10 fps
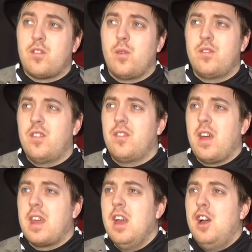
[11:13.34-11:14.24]
So it's just
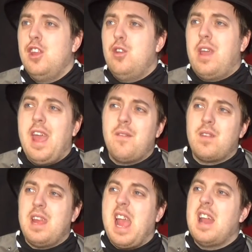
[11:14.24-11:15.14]
like, you can't
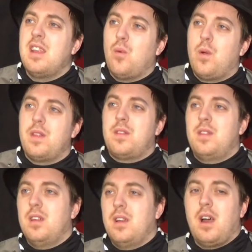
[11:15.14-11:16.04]
really end it
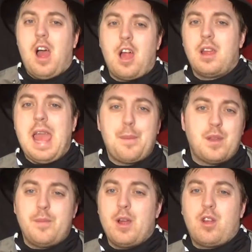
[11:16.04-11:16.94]
with
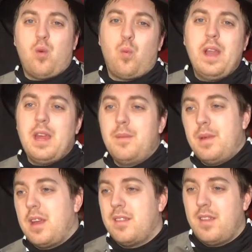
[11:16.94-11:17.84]
Captain America winning,
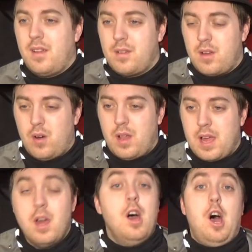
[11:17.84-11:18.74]
because he'll go
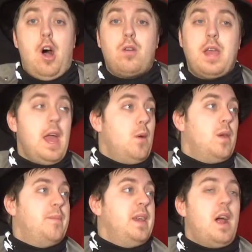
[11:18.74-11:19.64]
like, okay,
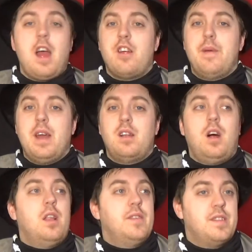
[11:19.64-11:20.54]
we beat Iron Man and
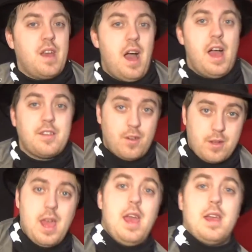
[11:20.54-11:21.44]
all of his guys,
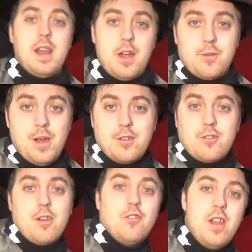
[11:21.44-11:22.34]
okay, now the
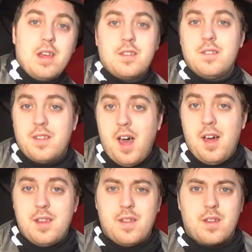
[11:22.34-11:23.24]
Registration Act is
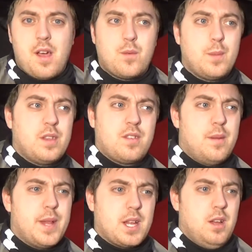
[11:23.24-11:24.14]
done, and the government's
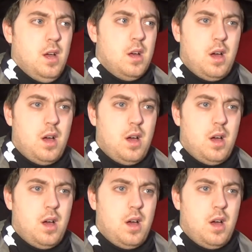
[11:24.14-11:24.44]
going to be like,